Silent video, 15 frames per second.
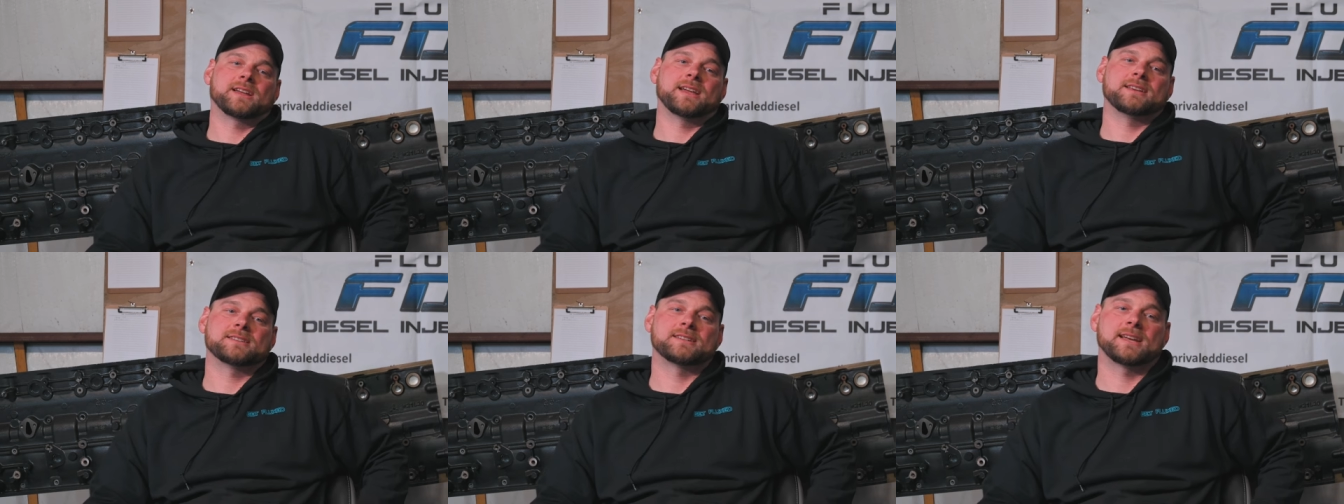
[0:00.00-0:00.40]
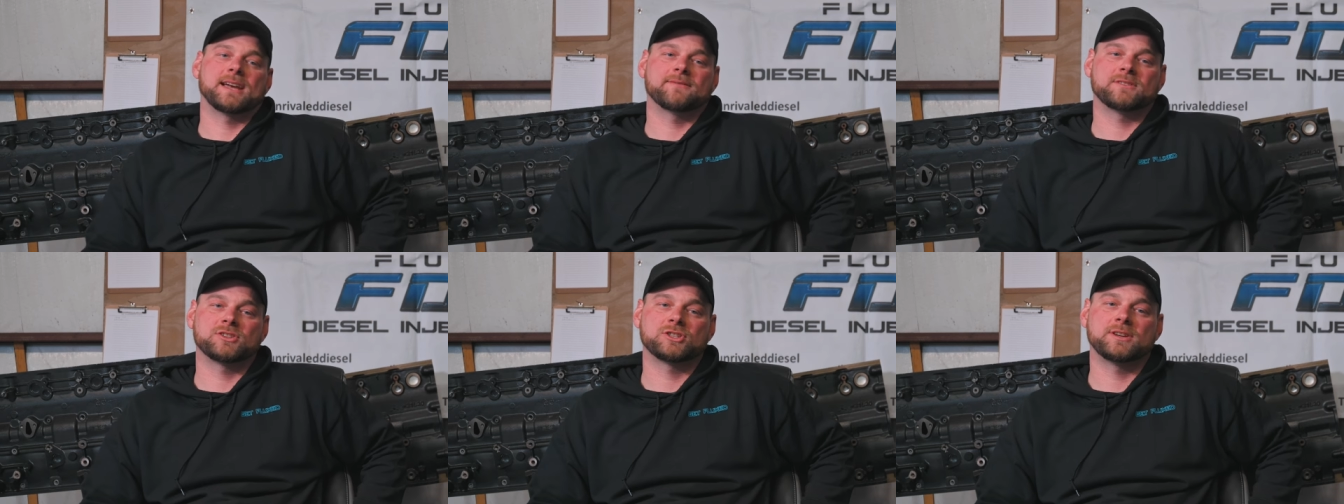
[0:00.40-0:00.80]
case and I
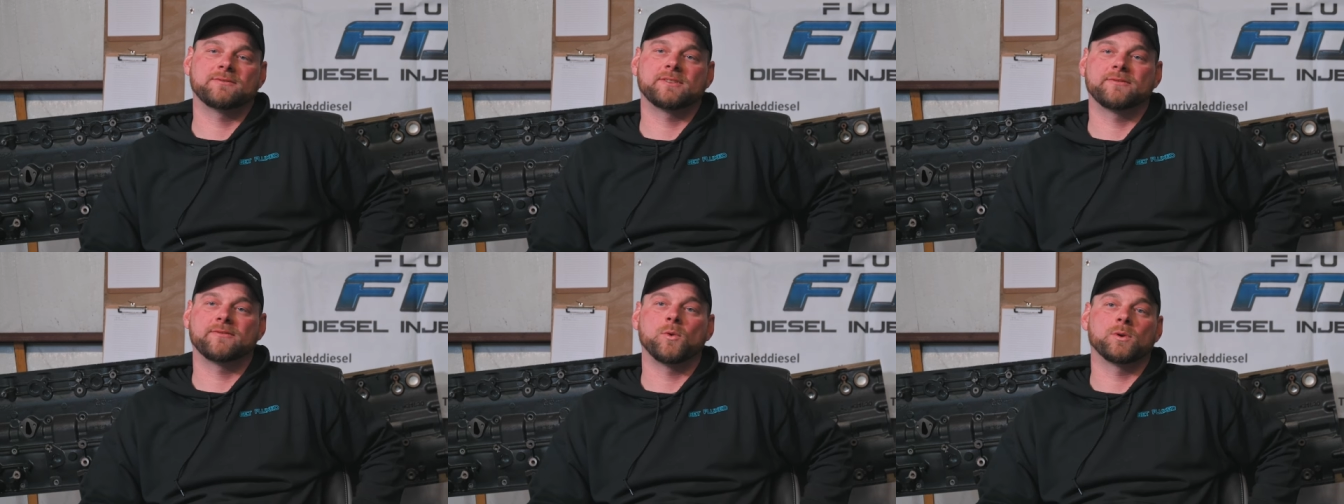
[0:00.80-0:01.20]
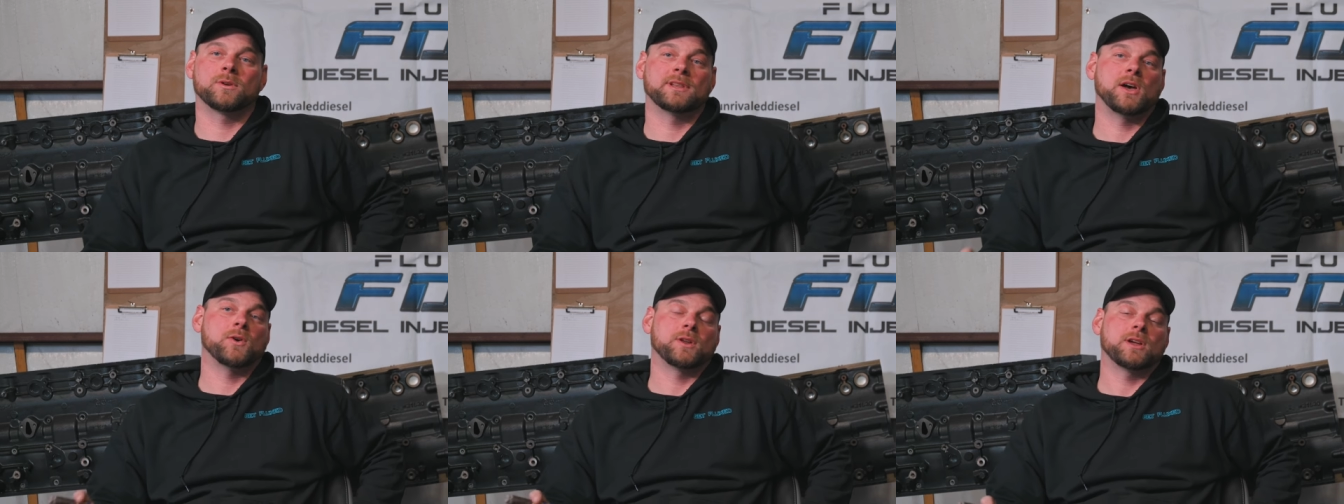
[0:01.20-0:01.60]
have to shift to forward
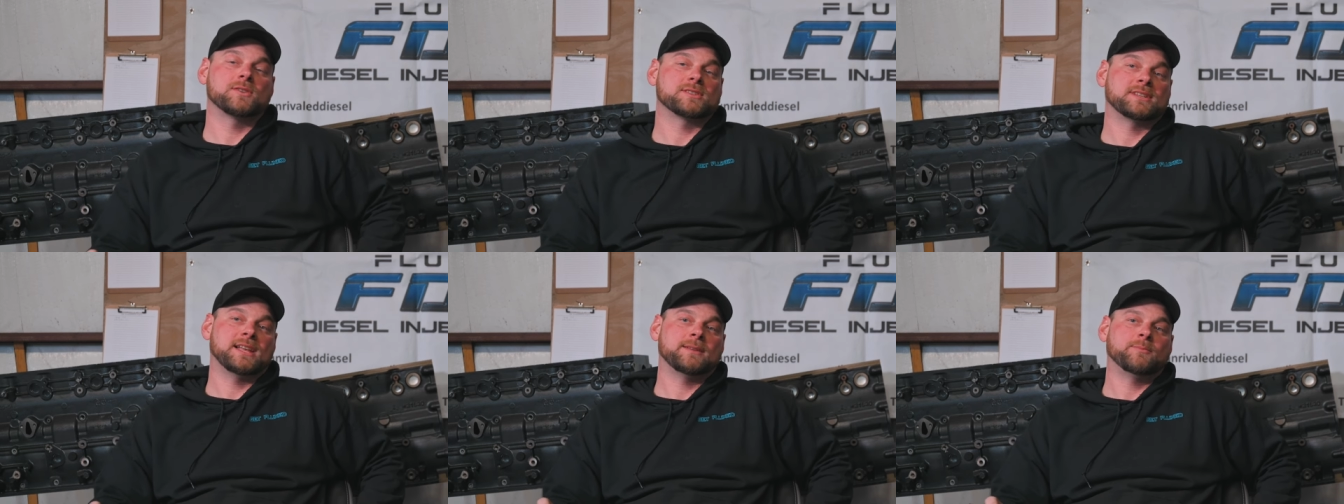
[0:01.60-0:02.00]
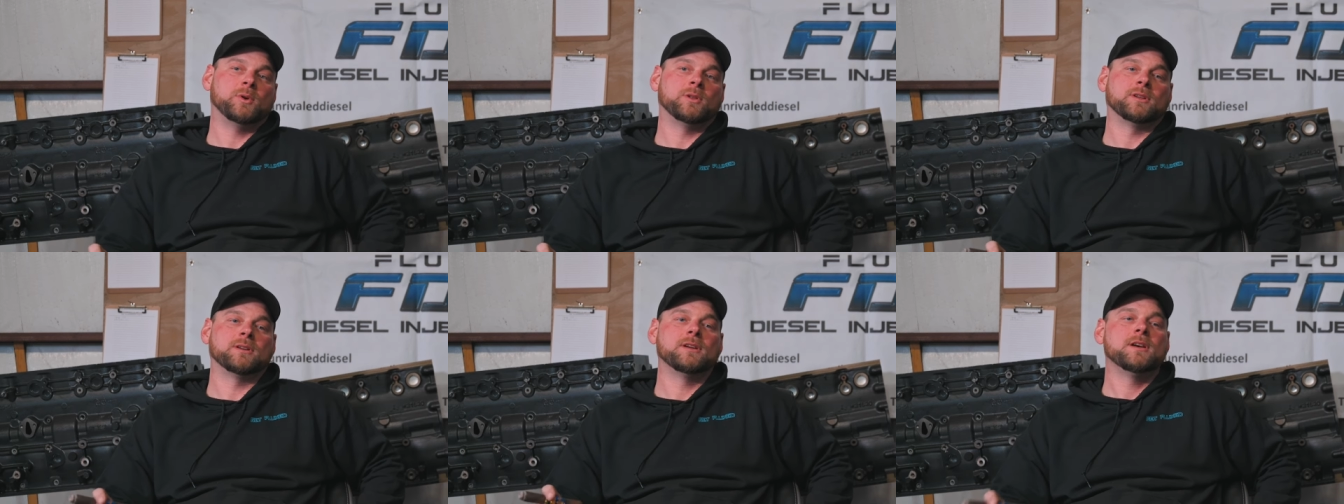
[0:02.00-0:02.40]
low to go sled
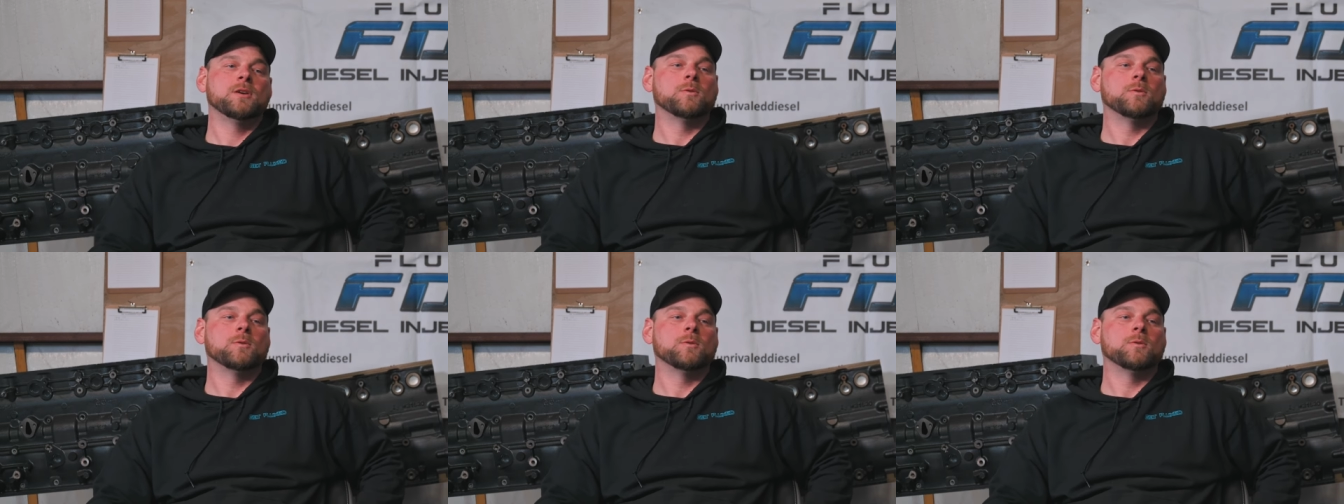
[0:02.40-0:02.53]
pulling.